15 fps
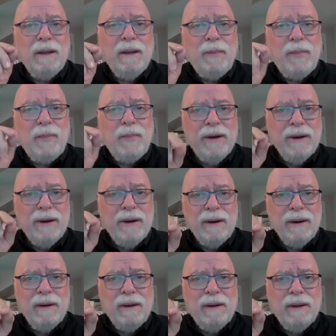Peter,
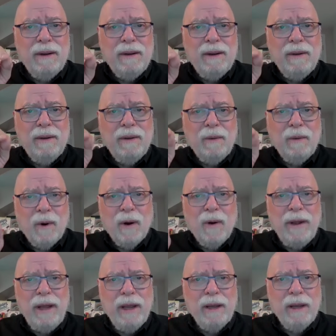
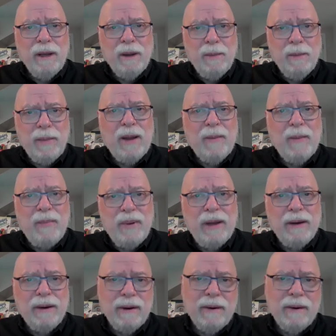worry about
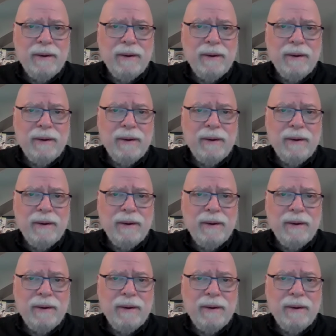Peter.